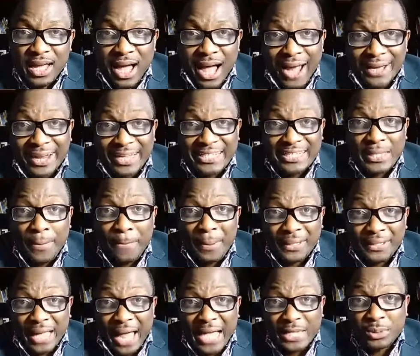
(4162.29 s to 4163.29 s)
And I
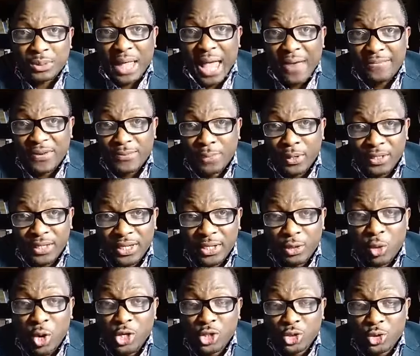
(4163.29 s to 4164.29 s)
sympathize with everybody
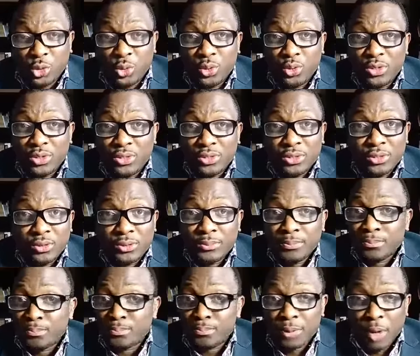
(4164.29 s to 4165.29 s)
going through
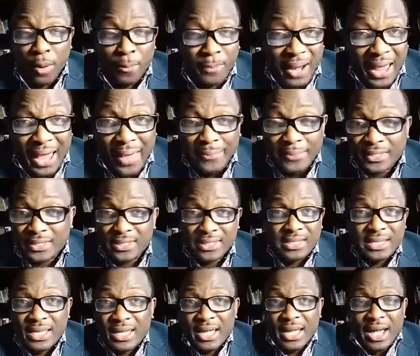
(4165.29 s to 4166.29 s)

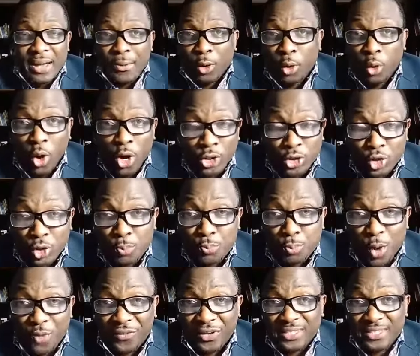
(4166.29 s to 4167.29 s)
problems, going through
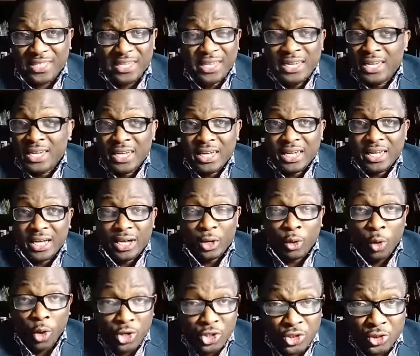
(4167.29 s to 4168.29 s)
poverty,
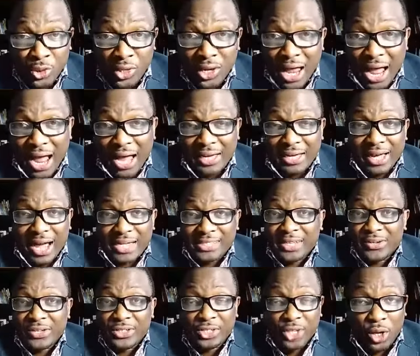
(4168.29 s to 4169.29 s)
going through lack as
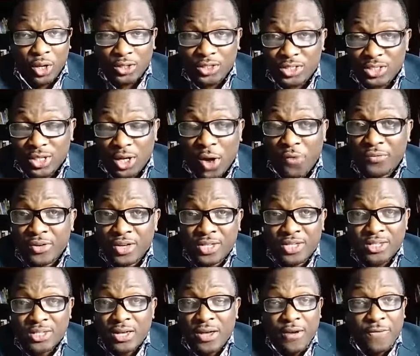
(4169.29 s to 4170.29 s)
a result of
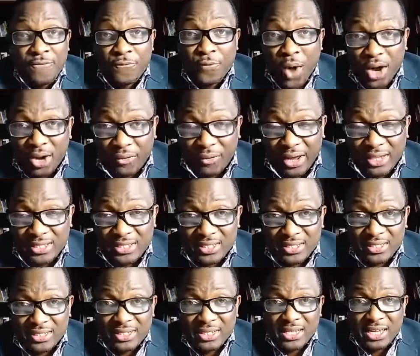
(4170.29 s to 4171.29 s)
this fuel
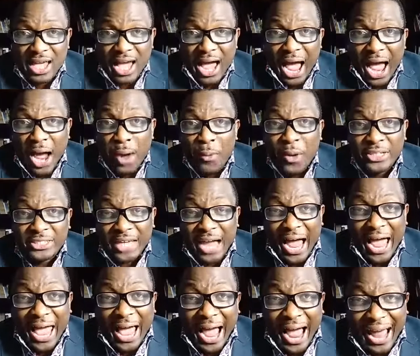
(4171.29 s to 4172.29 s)
crisis. I wish
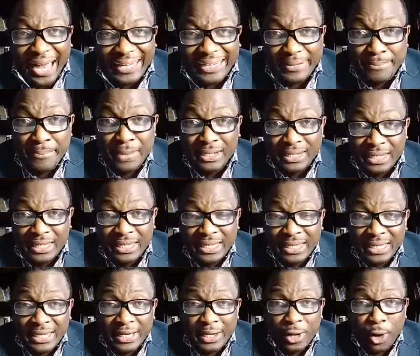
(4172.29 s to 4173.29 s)
I had money
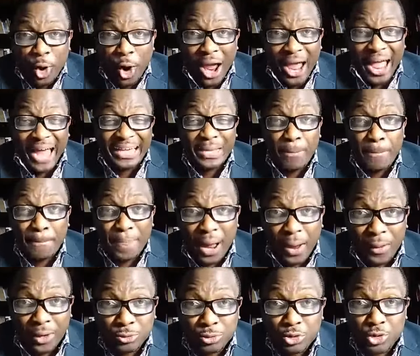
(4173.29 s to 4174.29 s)
or I had the
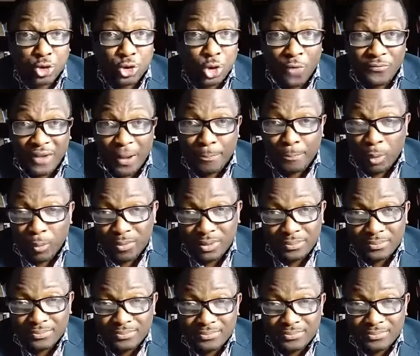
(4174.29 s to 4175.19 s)
power to solve that problem.